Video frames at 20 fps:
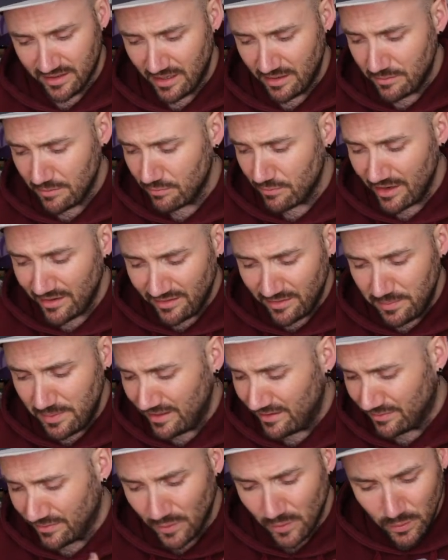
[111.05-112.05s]
There are
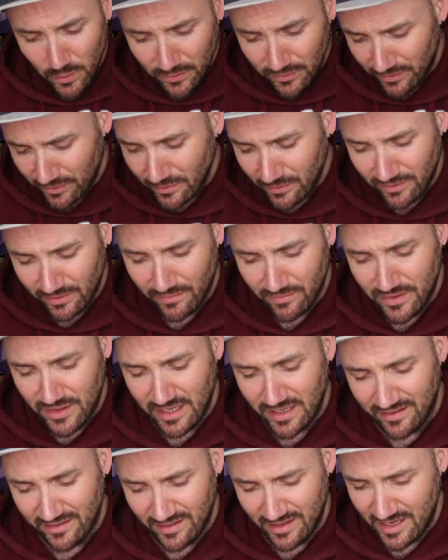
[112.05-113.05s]
recipes for all sorts of
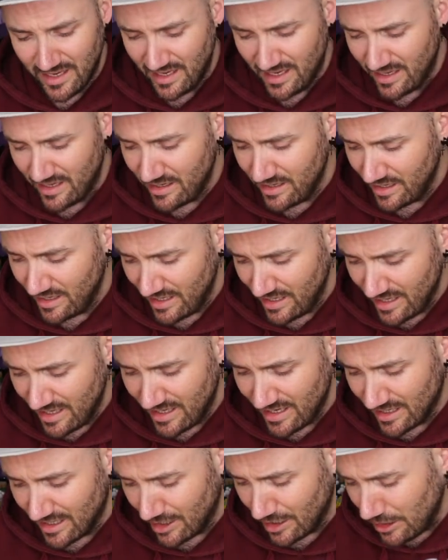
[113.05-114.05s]
things in here,
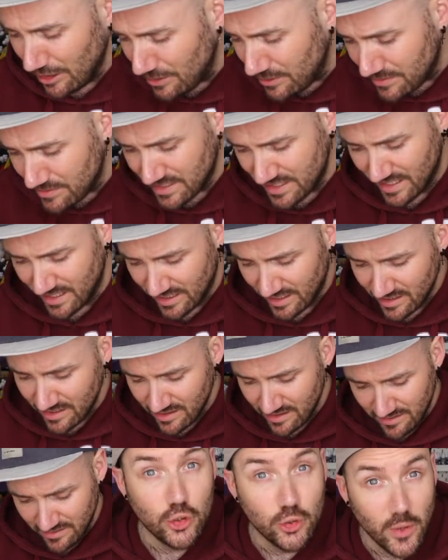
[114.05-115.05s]
including
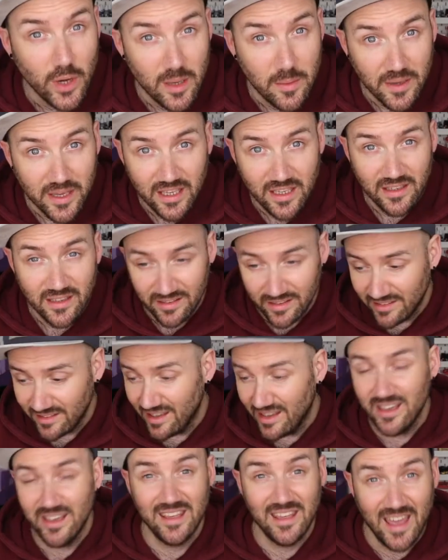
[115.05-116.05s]
tray
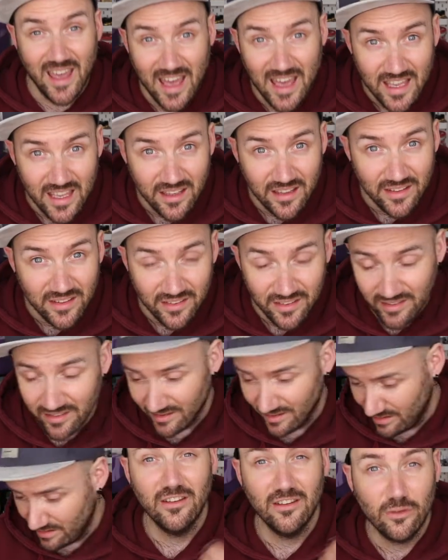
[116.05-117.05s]
bakes,
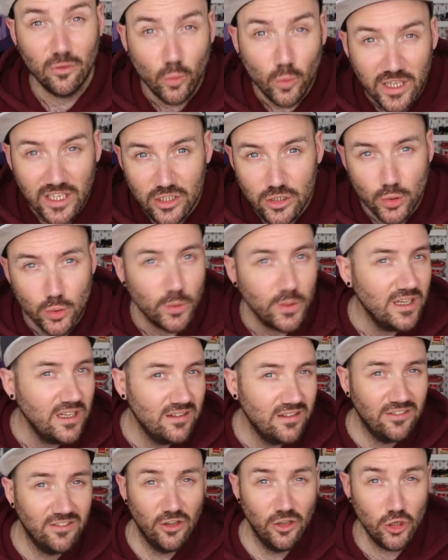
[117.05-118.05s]
cakes, sweet
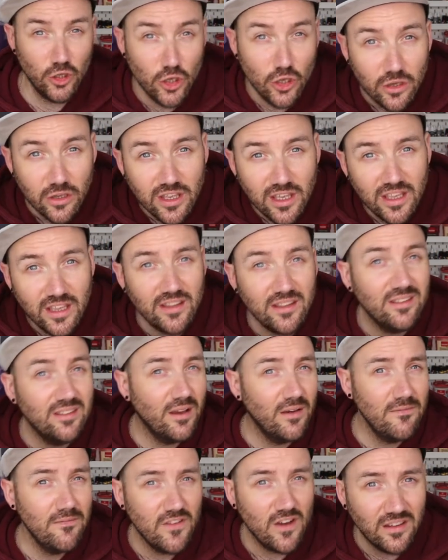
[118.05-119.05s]
treats,
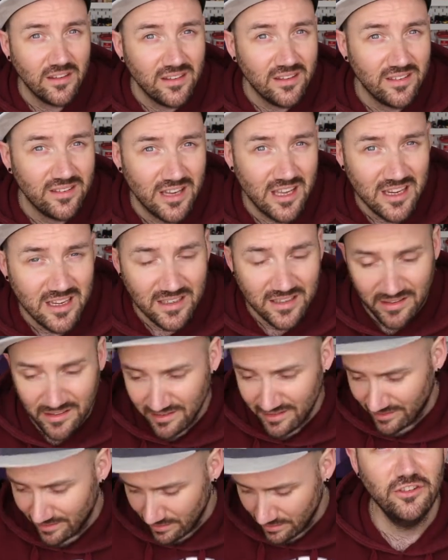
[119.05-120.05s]
cookies, fun
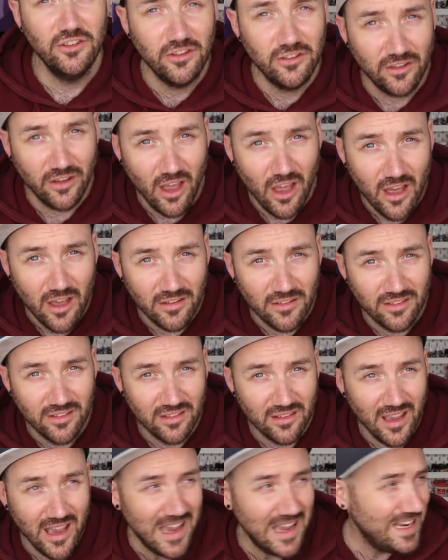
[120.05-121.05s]
snacks,
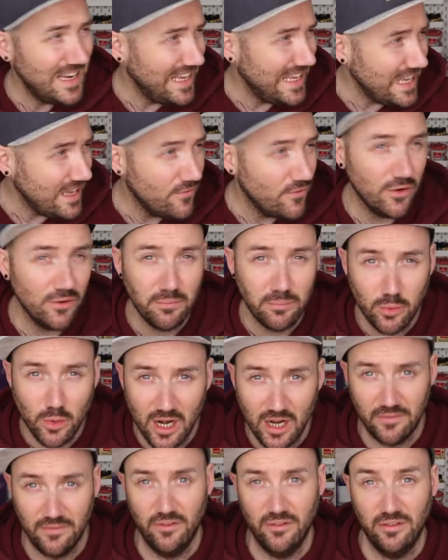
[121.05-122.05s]
desserts, and even
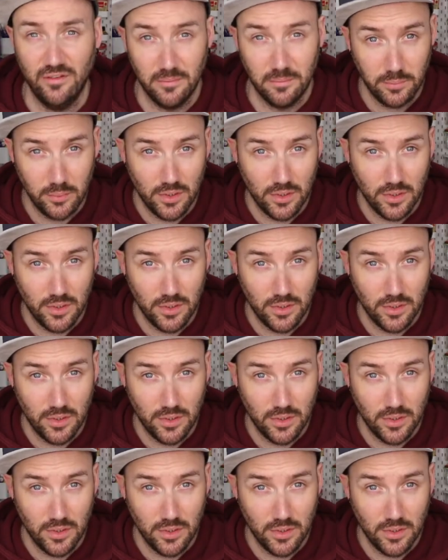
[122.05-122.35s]
breakfast and